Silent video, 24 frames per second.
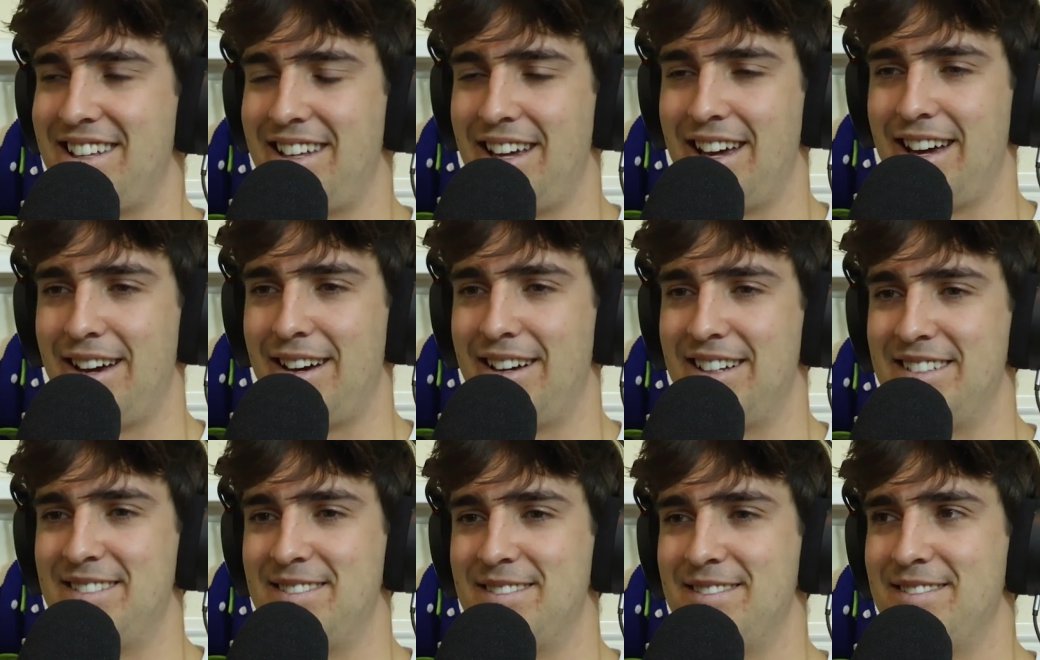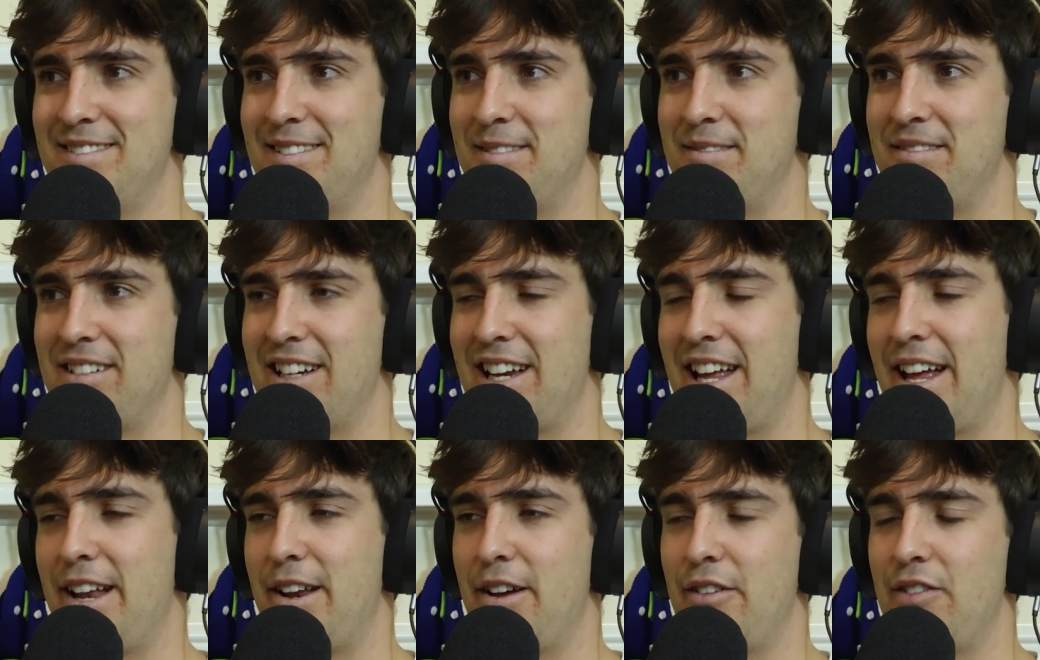Yeah. I'm going
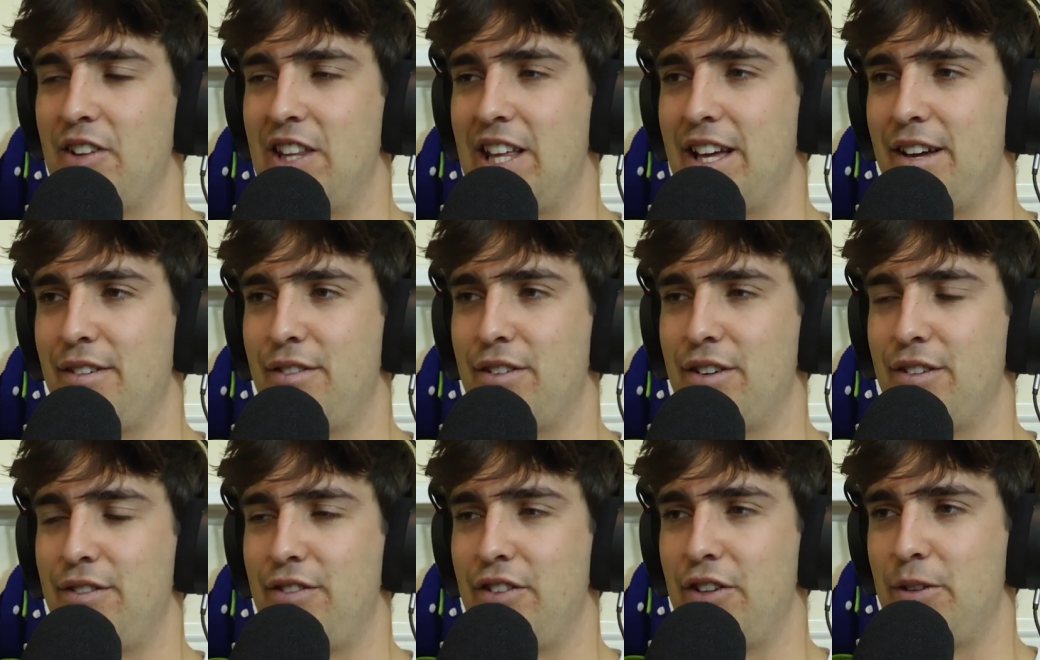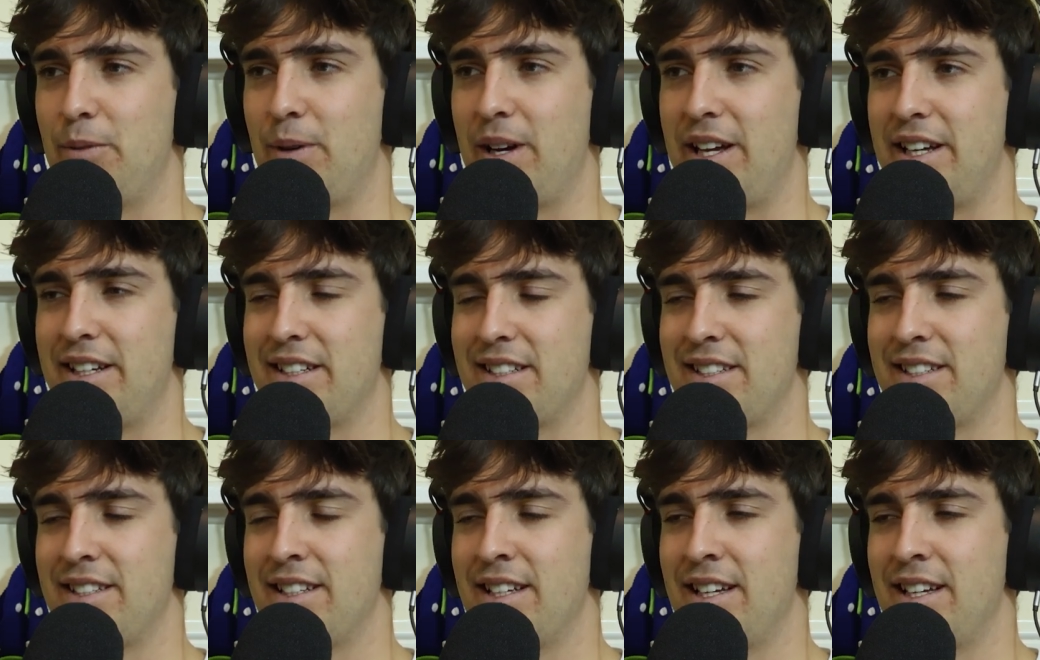to head over there for a few weeks.